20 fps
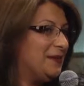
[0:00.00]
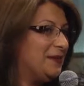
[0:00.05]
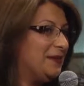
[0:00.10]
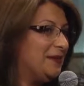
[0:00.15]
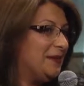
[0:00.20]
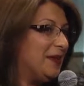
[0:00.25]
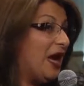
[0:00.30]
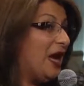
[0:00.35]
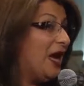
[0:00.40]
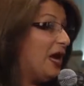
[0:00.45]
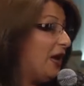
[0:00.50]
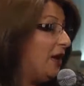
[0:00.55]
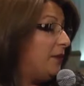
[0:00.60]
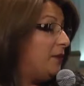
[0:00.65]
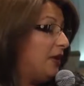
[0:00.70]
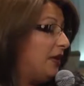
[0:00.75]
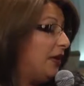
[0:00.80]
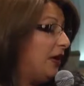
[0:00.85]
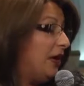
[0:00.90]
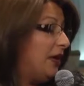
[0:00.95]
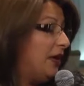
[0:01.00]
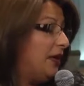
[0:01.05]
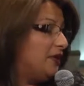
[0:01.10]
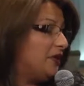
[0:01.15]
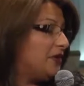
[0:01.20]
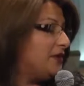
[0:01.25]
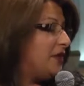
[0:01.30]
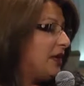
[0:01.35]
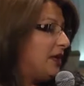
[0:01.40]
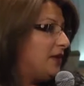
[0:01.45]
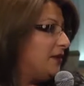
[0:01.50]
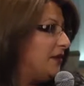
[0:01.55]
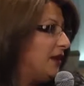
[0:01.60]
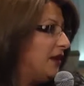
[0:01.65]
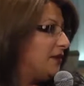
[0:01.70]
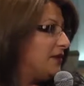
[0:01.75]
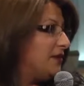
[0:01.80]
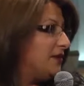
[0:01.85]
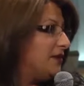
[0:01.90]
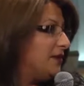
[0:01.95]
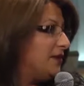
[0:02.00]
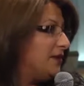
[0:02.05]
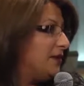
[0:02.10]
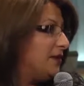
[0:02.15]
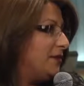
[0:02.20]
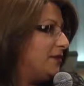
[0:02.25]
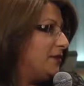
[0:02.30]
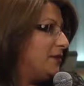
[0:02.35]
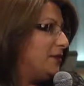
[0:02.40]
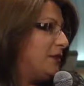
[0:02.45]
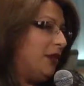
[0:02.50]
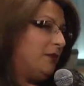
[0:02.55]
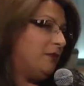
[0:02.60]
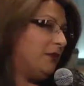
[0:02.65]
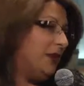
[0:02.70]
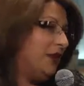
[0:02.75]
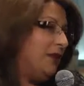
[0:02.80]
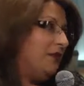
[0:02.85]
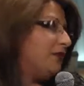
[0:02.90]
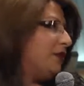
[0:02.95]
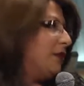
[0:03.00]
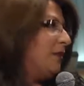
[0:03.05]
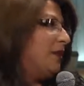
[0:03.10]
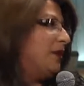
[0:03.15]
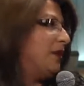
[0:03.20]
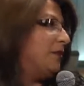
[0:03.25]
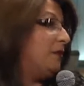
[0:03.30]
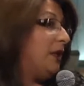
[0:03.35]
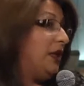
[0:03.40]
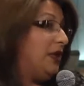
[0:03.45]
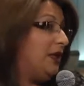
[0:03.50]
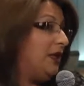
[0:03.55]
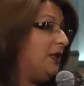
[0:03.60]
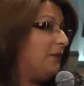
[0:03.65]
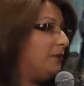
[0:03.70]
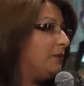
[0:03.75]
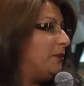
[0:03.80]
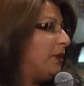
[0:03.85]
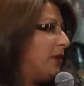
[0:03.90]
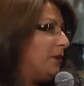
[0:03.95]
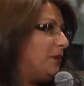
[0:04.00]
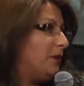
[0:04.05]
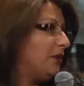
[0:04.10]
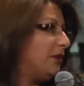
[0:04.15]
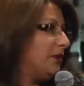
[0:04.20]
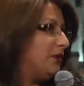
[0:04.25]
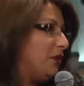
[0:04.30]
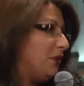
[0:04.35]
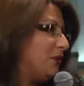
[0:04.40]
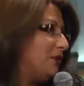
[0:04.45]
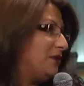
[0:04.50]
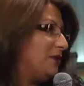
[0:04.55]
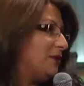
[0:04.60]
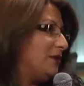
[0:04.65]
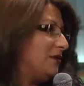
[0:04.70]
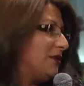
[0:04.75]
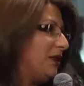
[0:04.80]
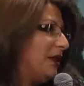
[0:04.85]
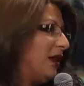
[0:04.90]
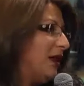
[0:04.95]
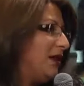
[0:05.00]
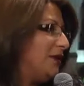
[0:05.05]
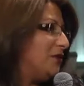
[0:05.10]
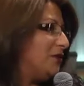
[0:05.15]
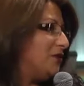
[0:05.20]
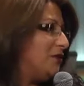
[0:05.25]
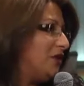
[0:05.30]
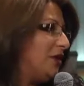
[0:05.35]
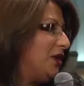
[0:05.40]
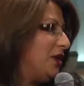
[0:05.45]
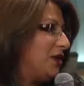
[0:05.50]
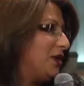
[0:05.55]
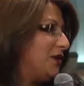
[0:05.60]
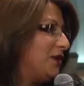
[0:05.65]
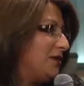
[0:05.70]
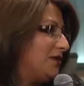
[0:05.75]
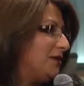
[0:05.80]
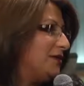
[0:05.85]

I understand that many people don't like to share